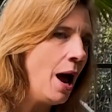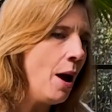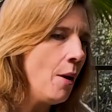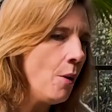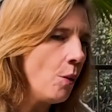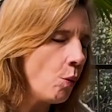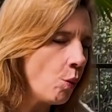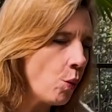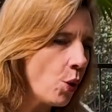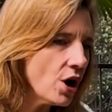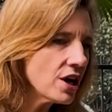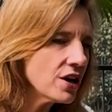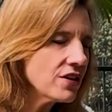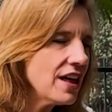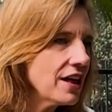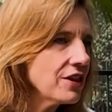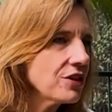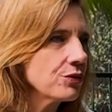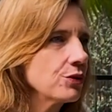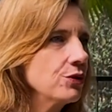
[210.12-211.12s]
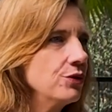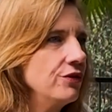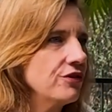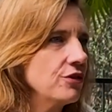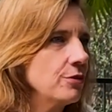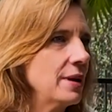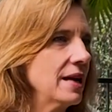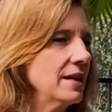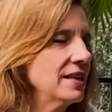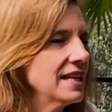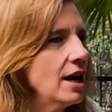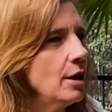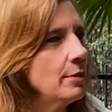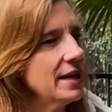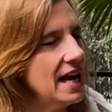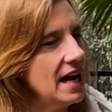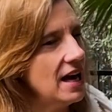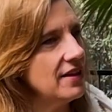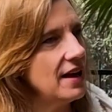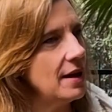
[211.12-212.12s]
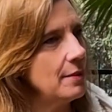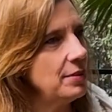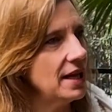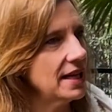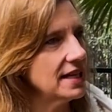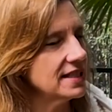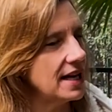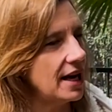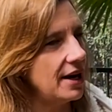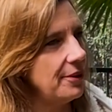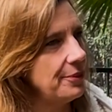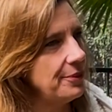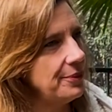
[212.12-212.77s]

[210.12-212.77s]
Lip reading: Work that through for me. Tell me how that plays out.